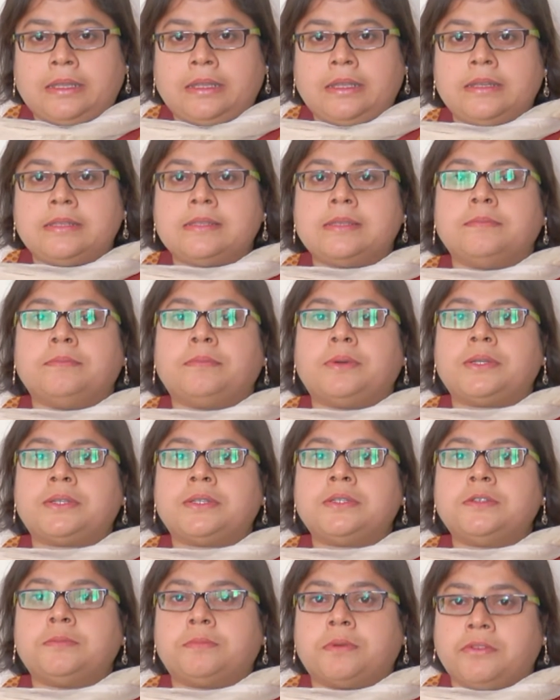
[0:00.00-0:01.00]
It is
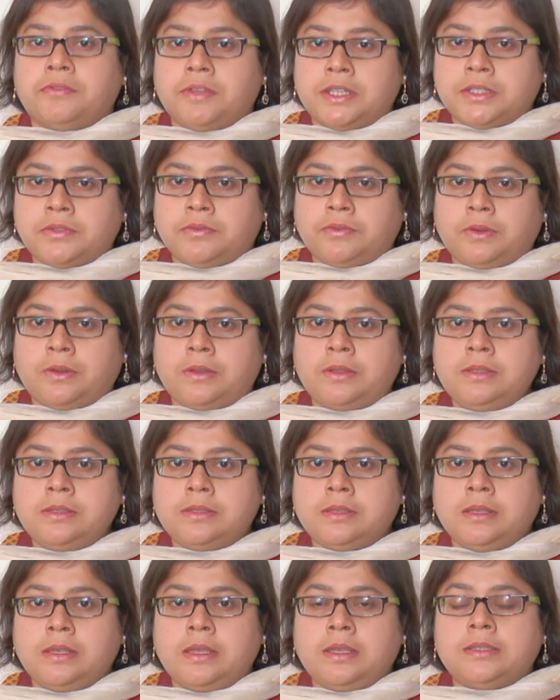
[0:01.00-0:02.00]
important to prevent
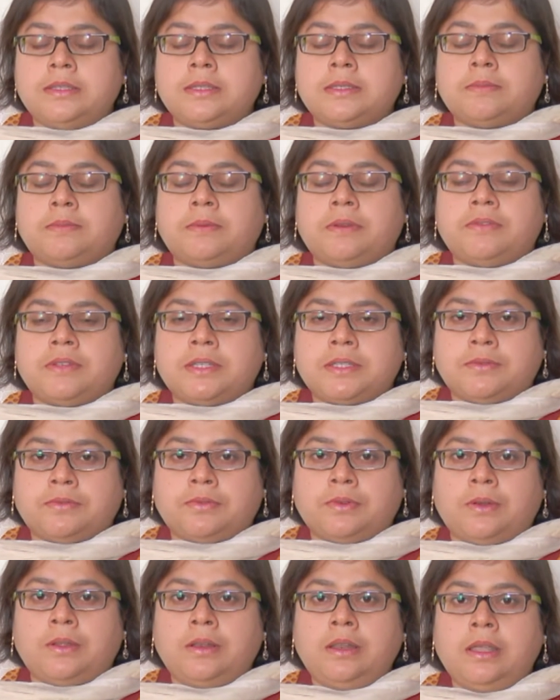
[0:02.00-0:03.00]
falls. Just prevent a
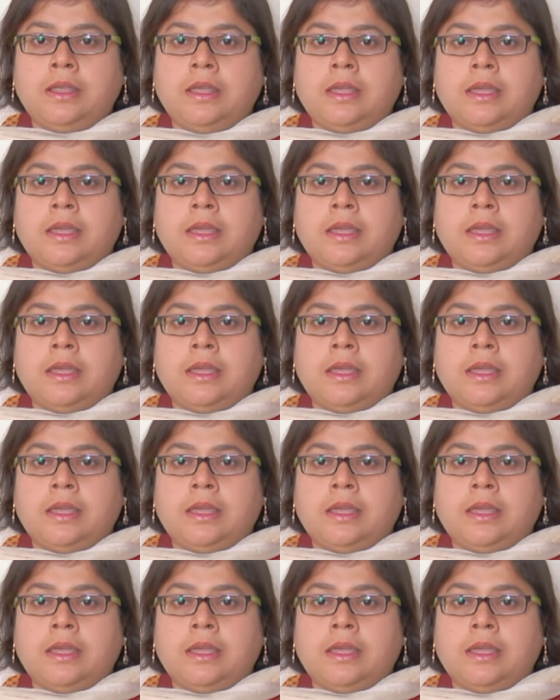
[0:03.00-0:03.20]
fall.